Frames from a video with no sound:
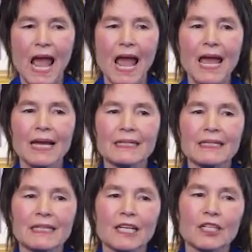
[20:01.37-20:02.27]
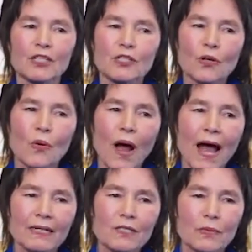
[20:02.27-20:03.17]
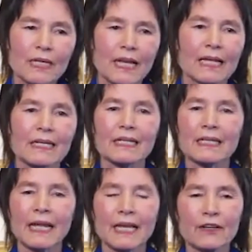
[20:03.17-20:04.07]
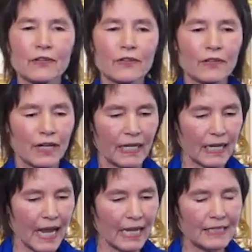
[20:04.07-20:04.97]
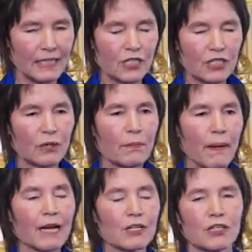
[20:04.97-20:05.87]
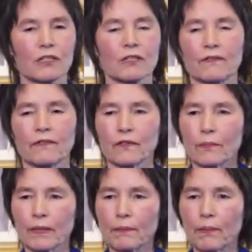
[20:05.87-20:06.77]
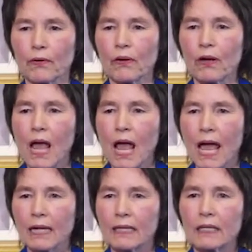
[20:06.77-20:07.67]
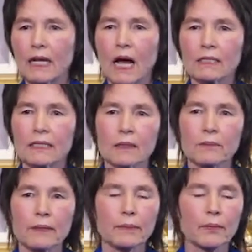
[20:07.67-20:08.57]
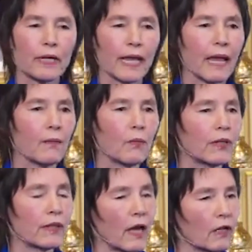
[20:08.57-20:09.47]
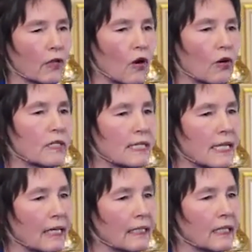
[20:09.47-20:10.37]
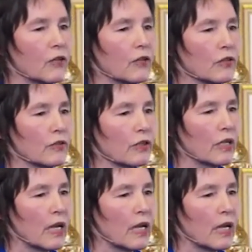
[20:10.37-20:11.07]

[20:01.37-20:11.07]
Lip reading: And so as we, and later, he had such compassion for people, and some people came with a long-standing hurt,